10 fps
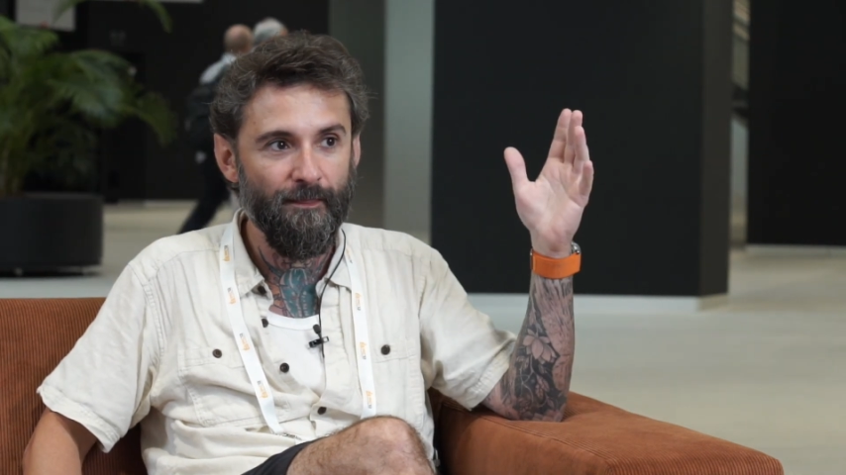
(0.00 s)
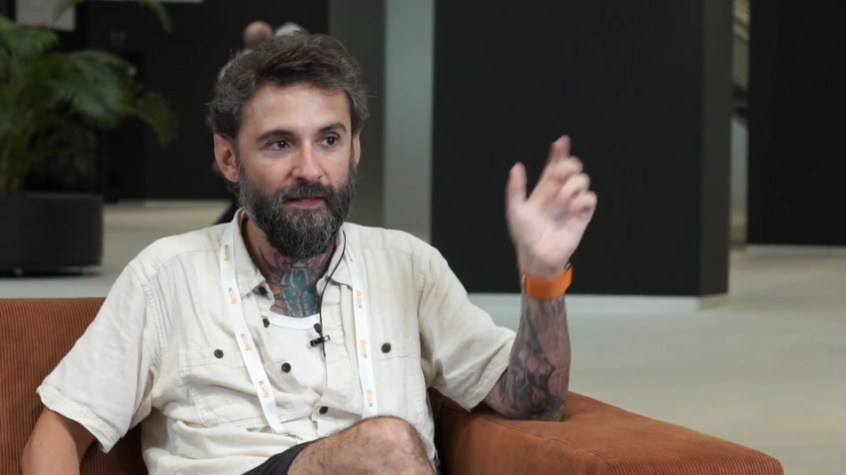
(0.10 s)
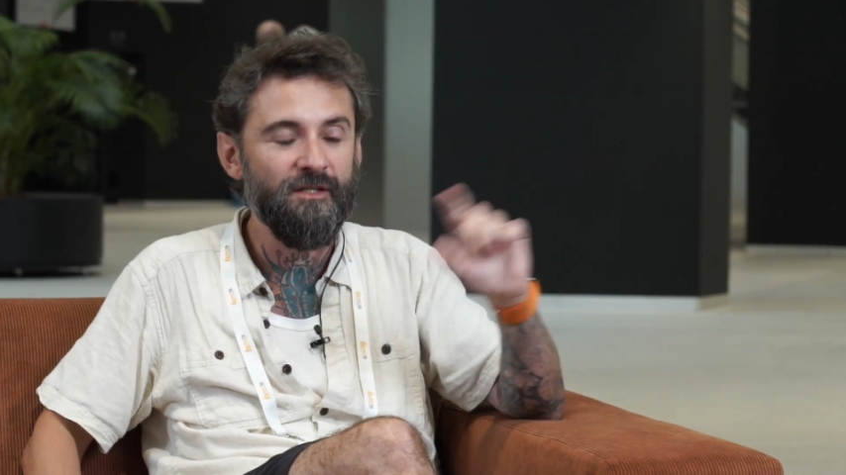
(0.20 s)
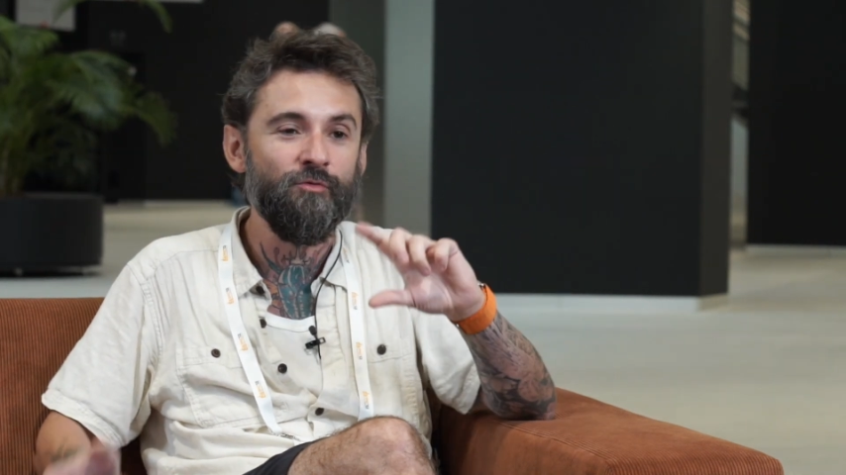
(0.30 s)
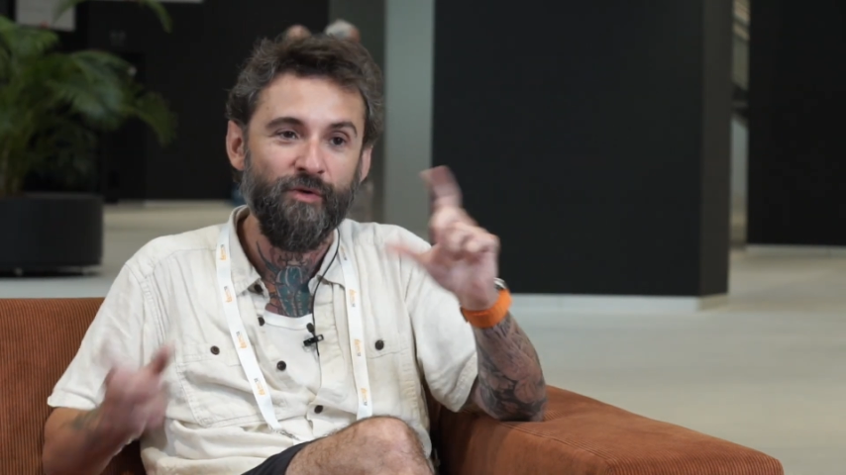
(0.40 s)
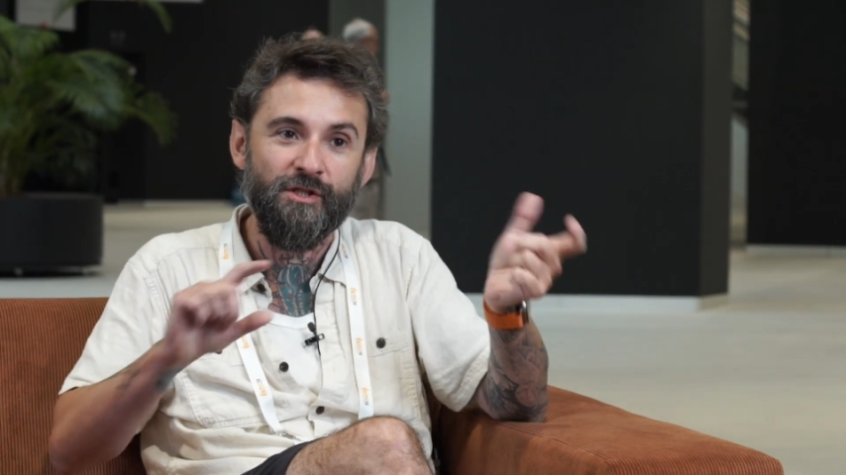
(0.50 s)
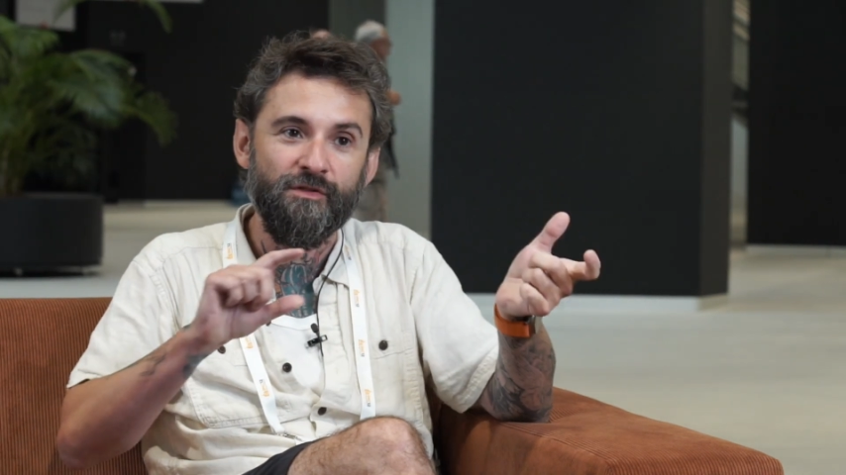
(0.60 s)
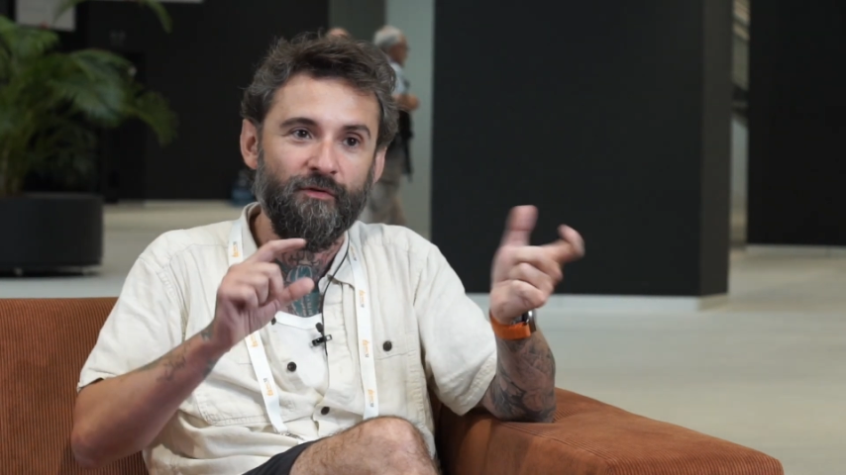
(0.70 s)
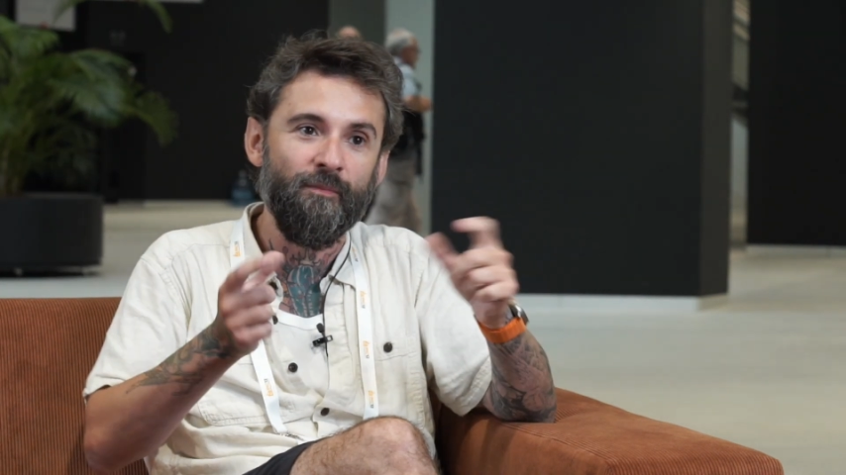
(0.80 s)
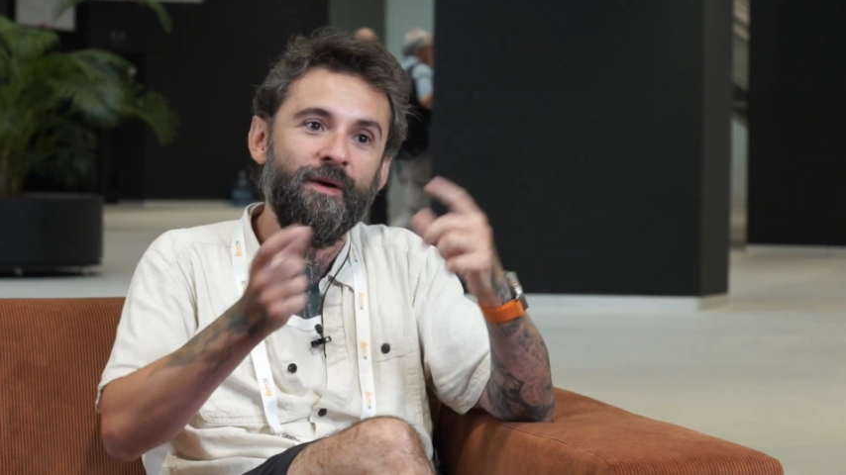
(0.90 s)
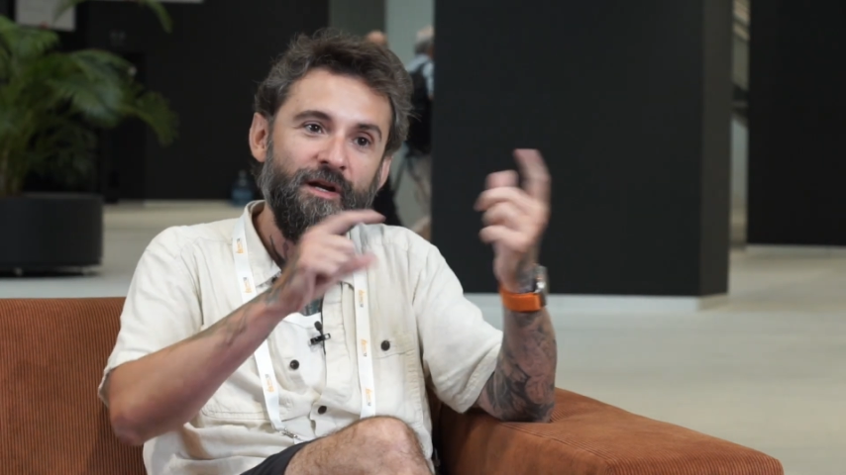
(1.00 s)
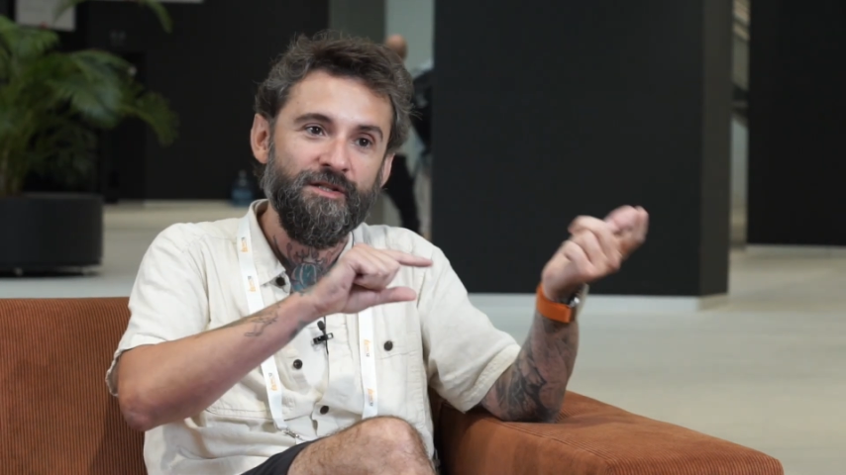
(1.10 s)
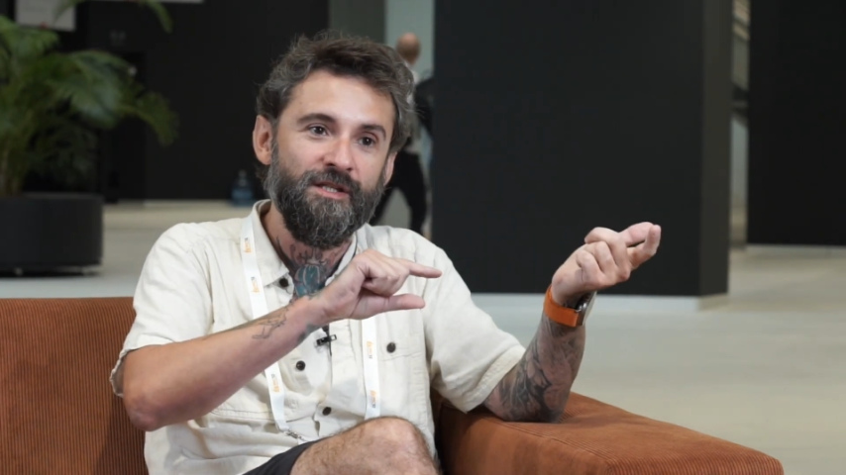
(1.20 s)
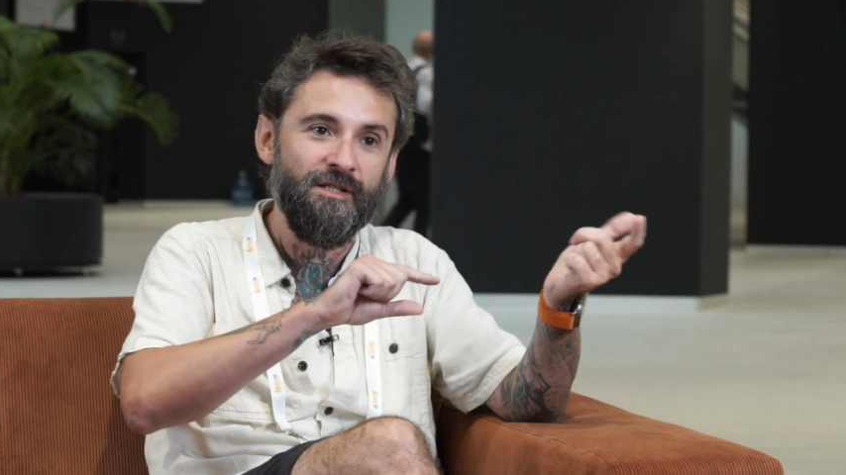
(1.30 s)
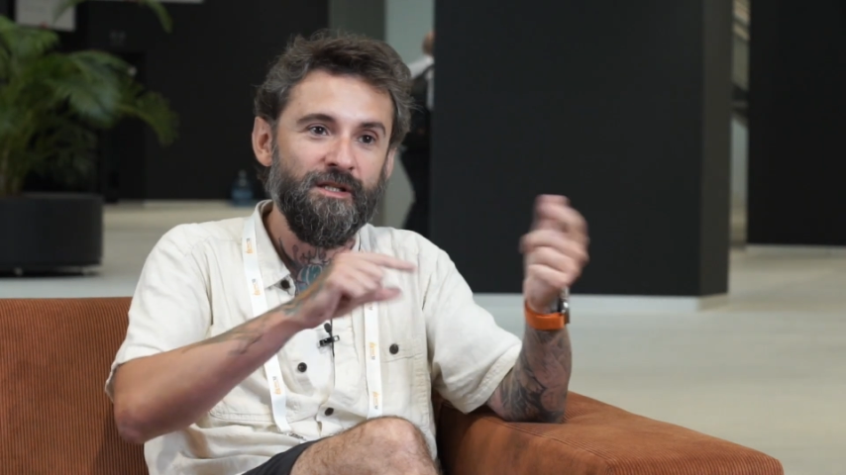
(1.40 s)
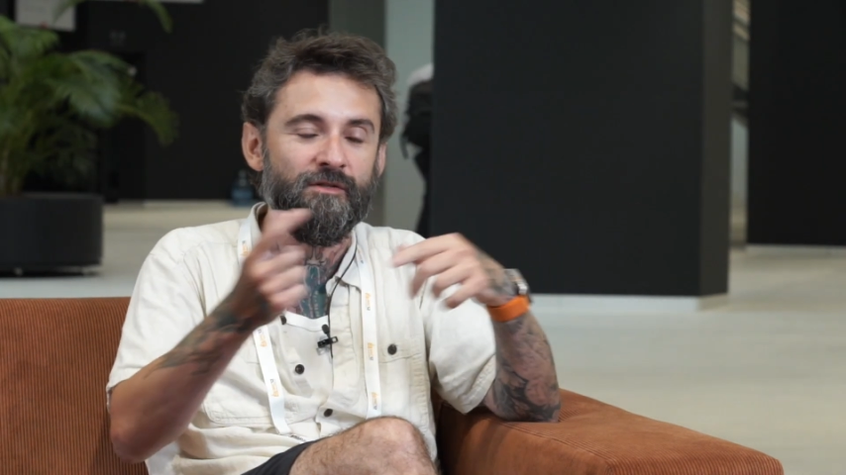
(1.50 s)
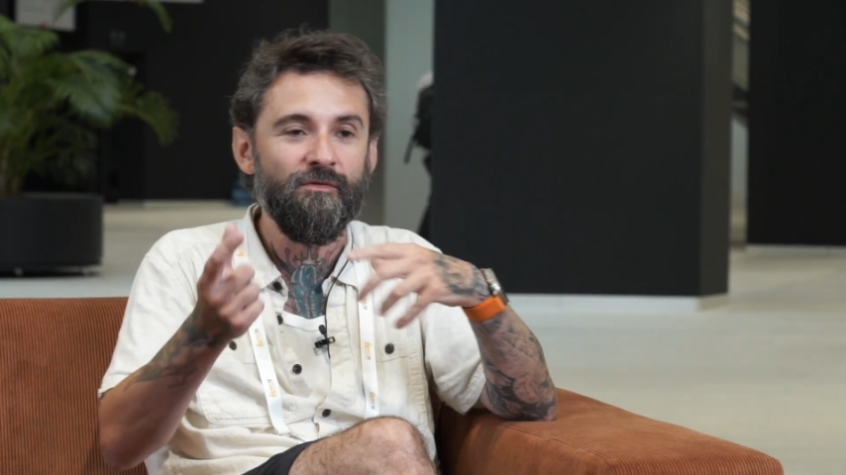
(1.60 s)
the switch from parasitic